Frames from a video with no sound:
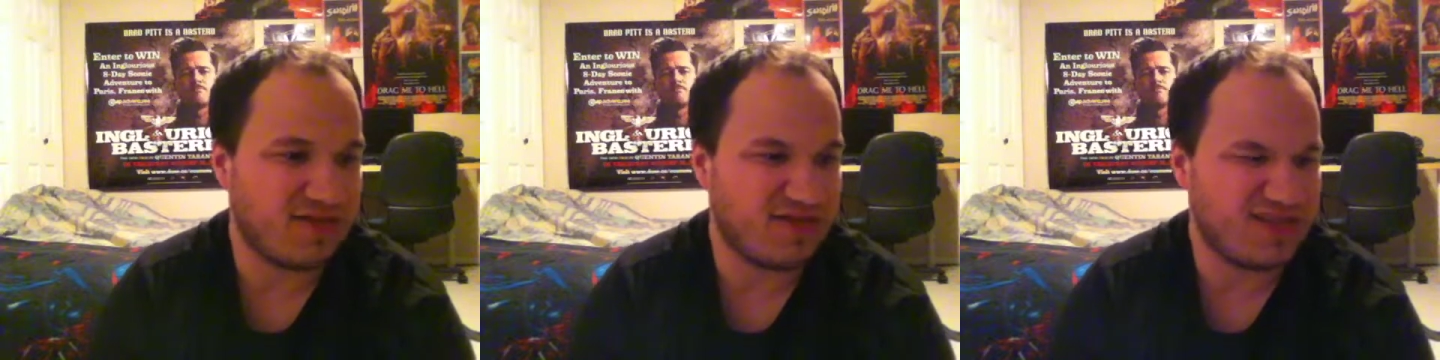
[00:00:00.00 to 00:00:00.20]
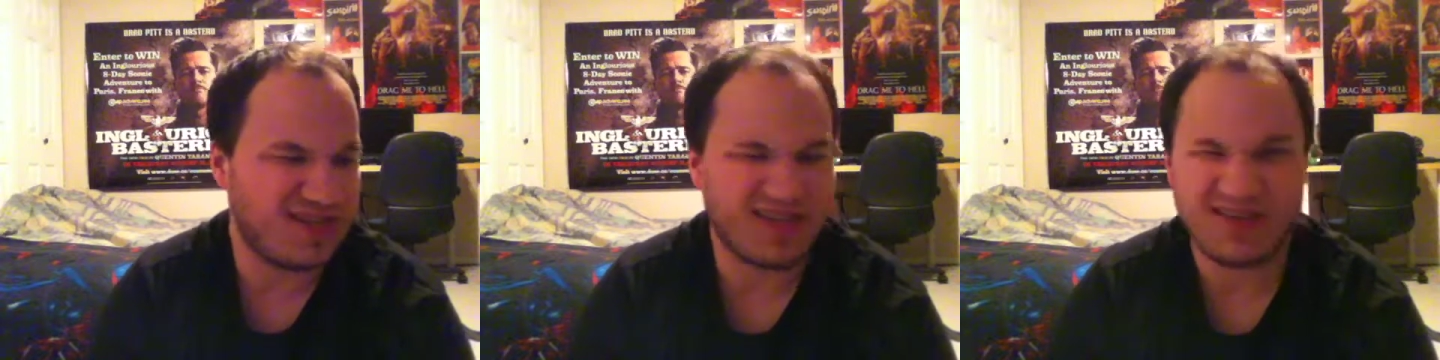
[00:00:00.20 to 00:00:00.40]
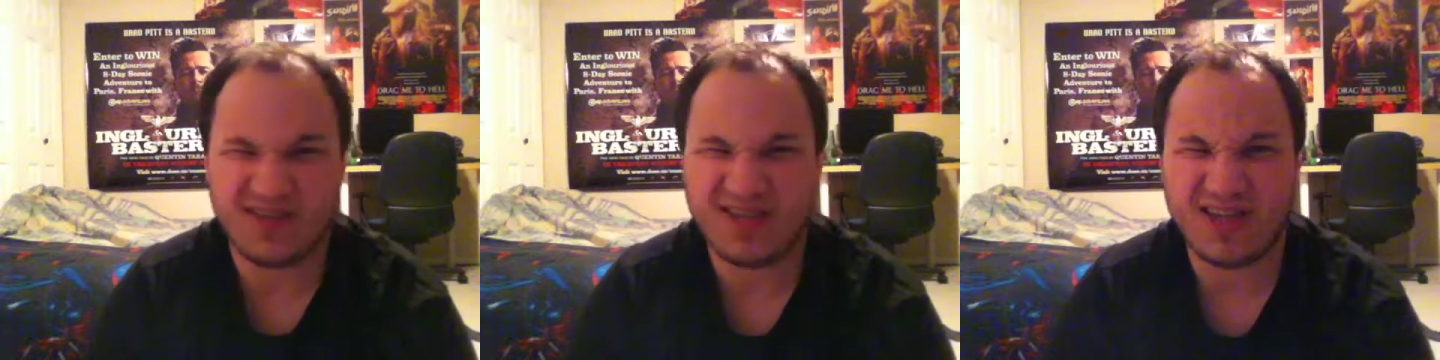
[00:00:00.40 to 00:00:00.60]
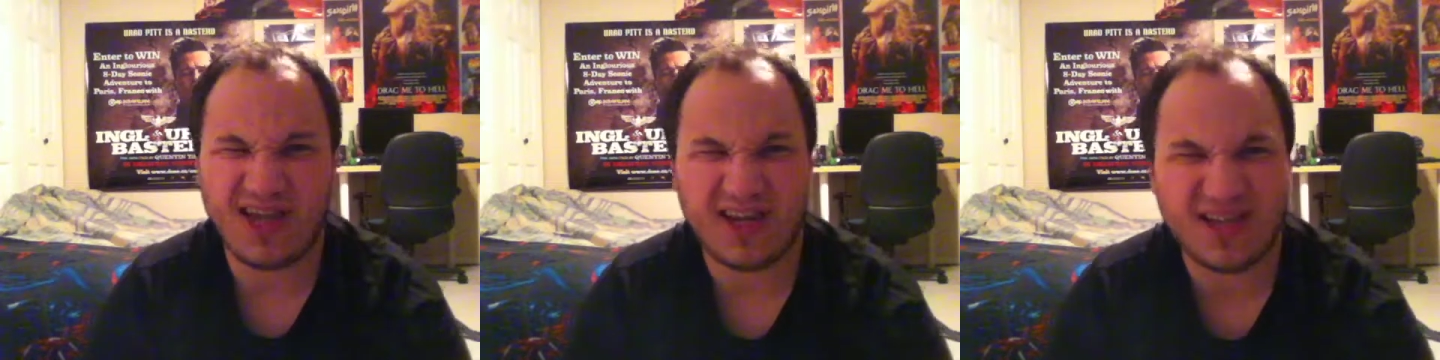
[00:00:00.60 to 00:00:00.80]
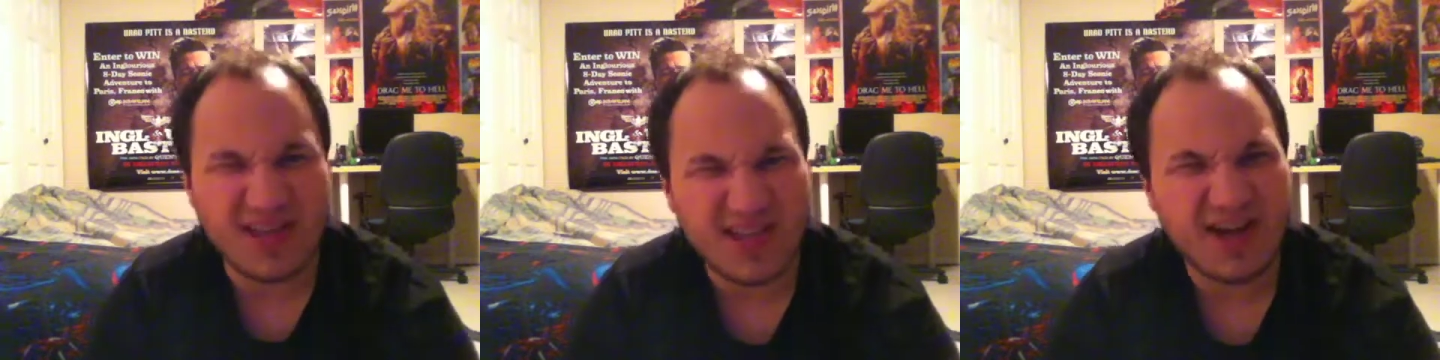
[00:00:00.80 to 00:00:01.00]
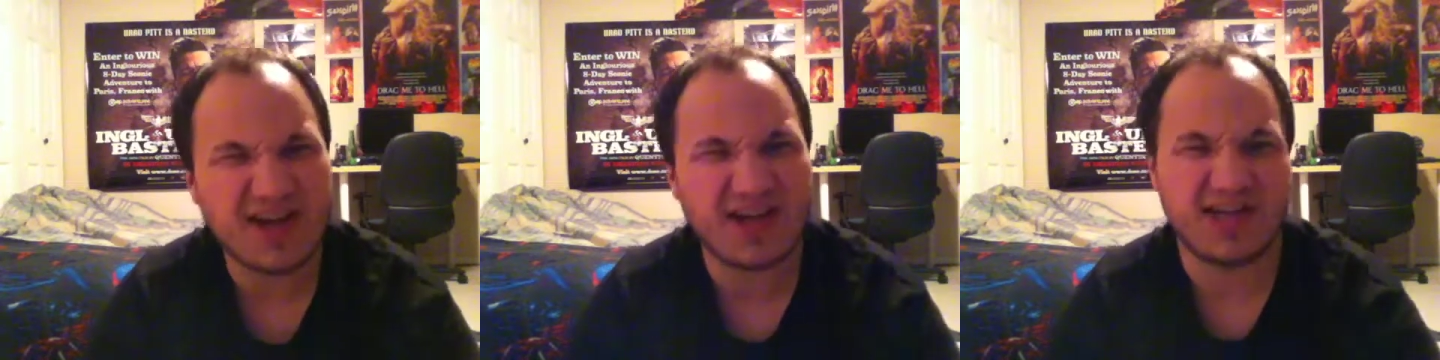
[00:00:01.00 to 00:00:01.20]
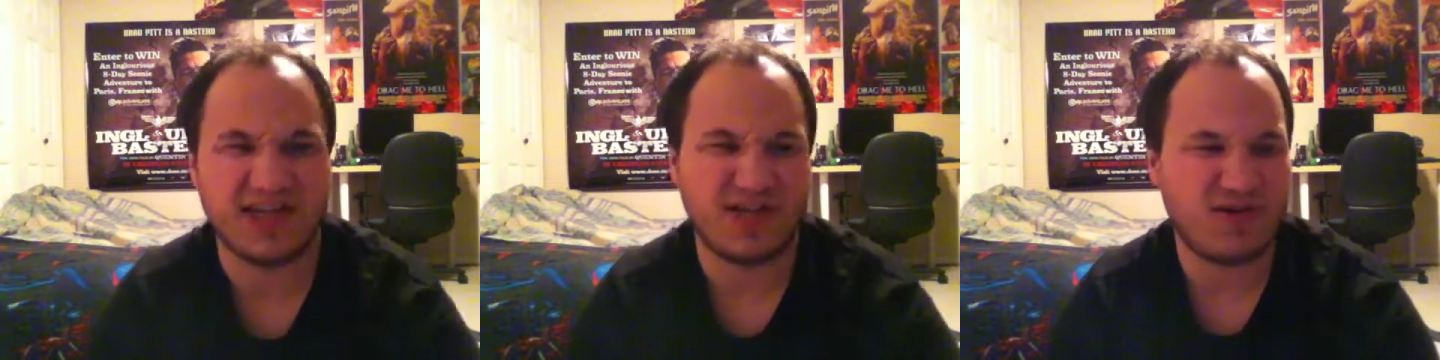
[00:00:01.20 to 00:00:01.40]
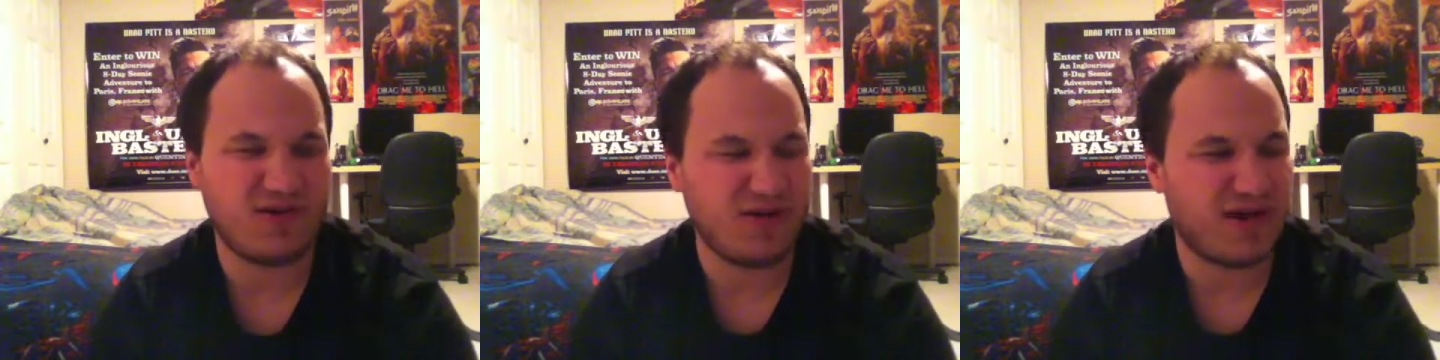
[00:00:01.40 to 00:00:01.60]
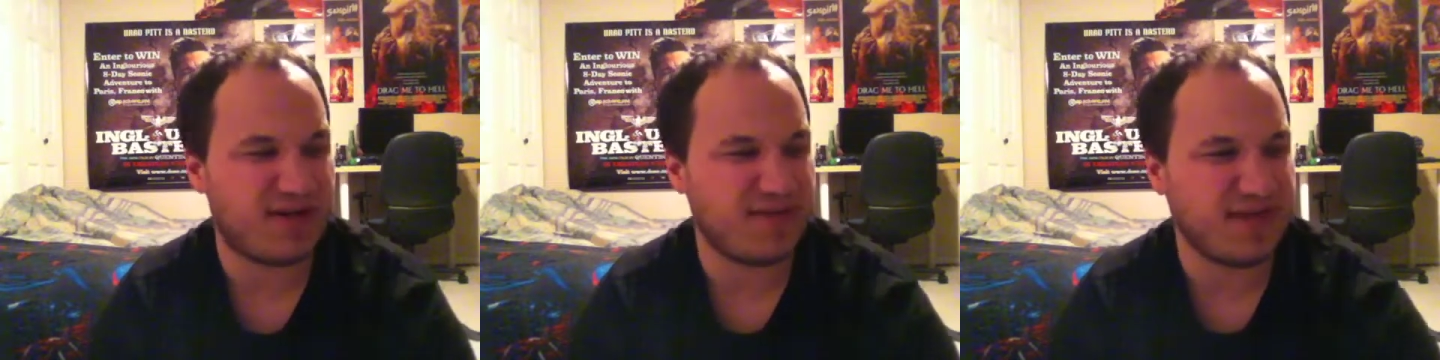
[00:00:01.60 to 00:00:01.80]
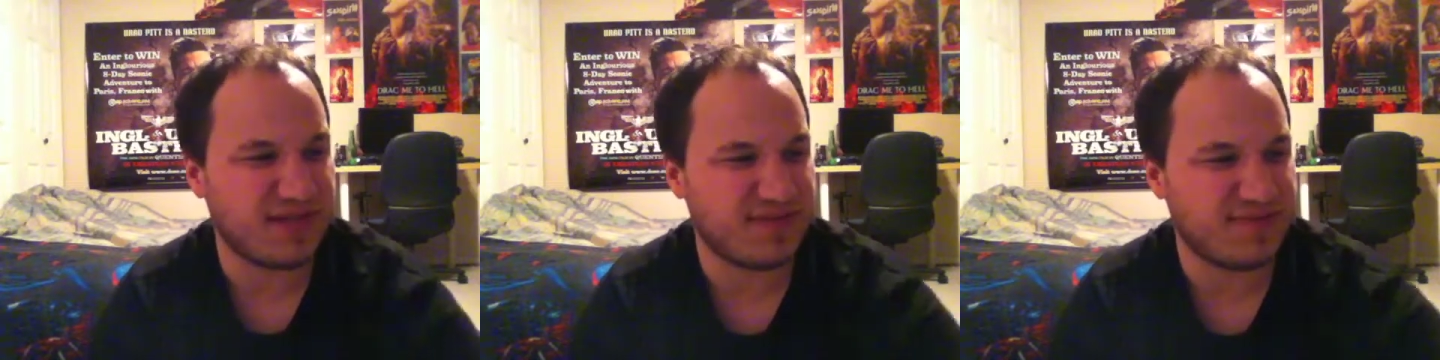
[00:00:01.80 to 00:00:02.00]
it's kind of there, you know? I
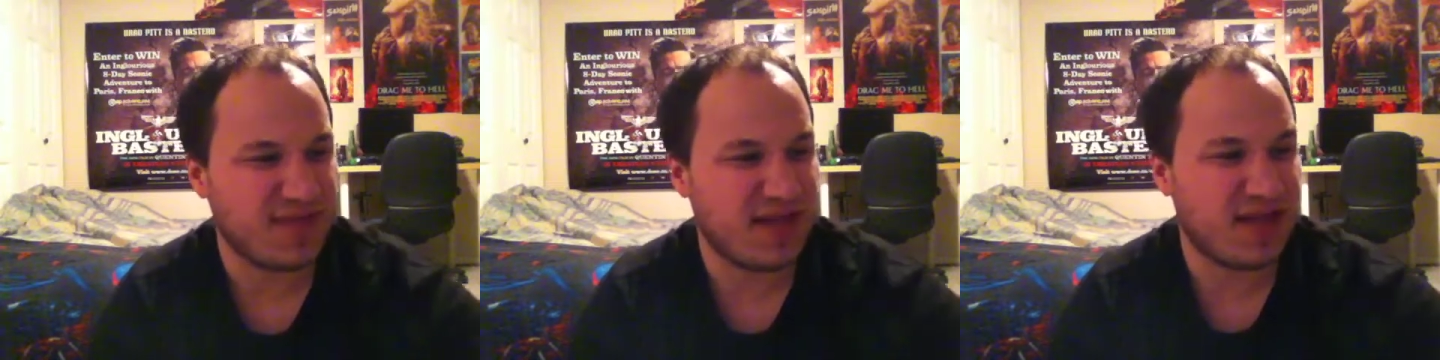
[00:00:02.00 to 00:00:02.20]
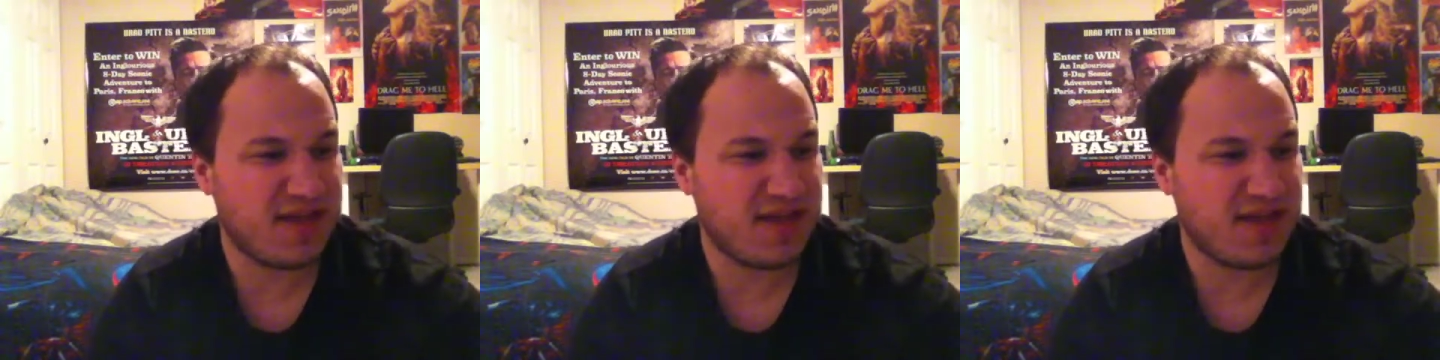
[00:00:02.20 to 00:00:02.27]
mean,